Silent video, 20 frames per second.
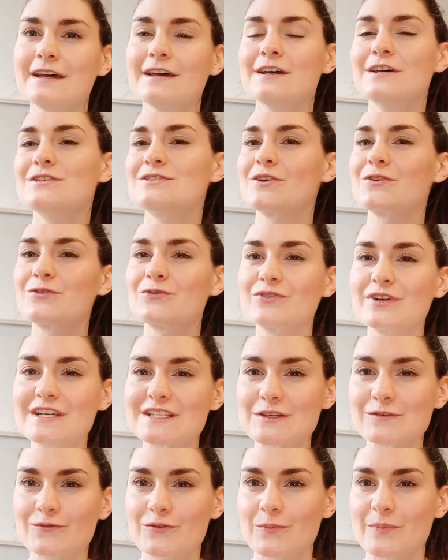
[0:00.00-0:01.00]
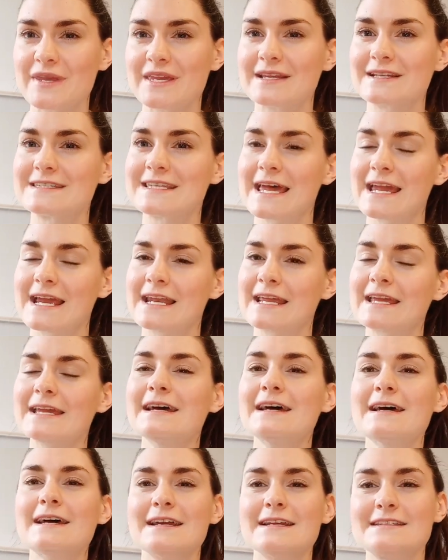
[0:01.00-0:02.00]
So the reason for being daily
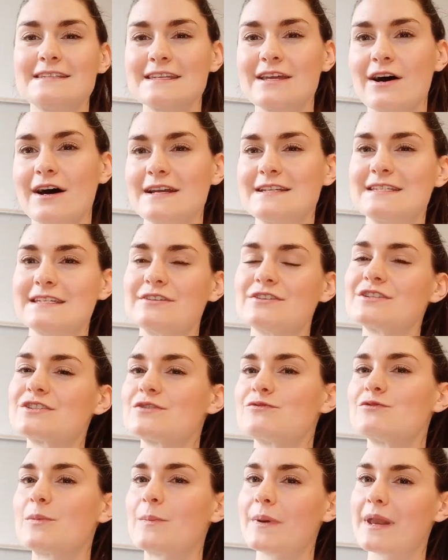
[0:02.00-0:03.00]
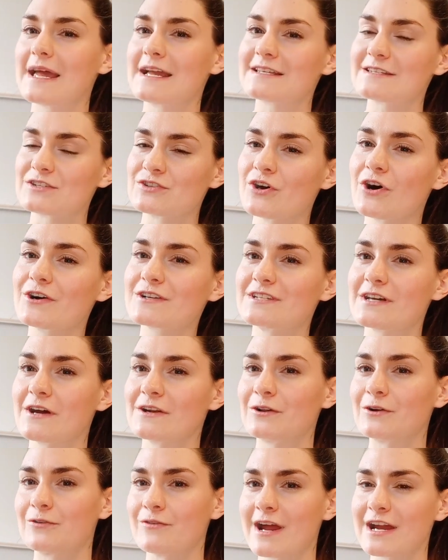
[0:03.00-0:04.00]
is the idea is to replace
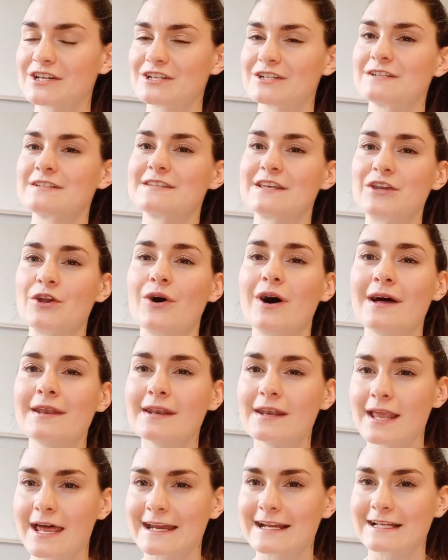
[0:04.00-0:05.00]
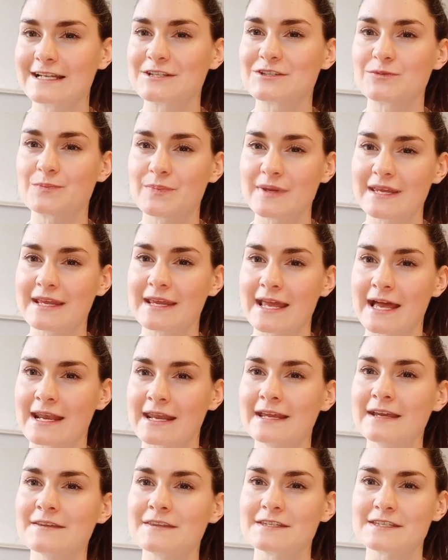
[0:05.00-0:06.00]
nocturnal erections that you're unlikely to be
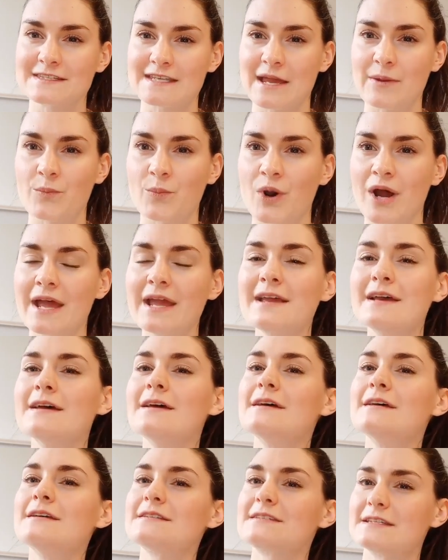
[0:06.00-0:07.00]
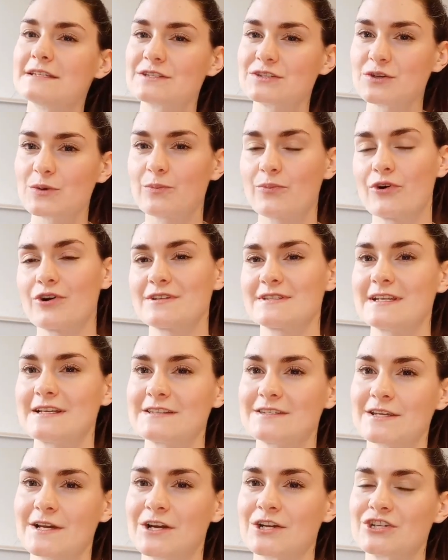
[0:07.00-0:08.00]
getting in the same way since your prostate
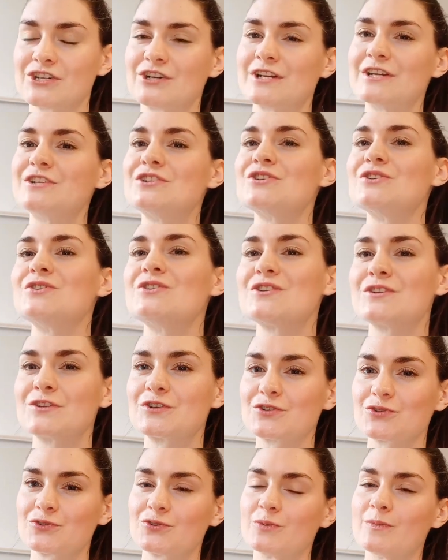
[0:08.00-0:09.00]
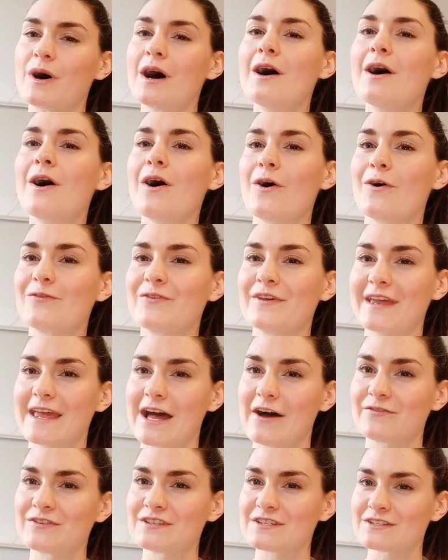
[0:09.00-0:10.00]
surgery due to the trauma of the
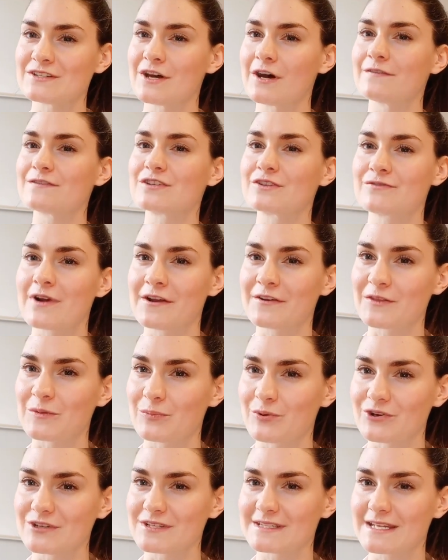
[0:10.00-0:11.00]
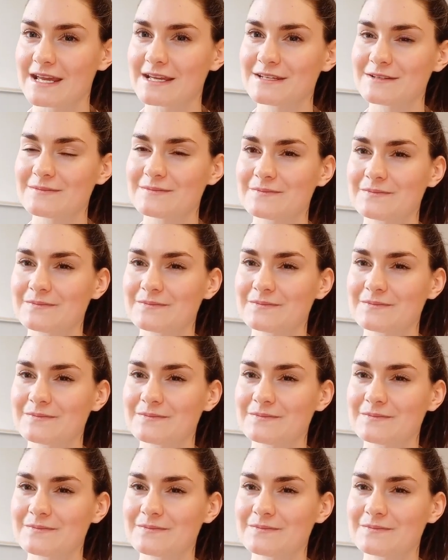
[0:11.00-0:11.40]
cavernous nerve surrounding the prostate.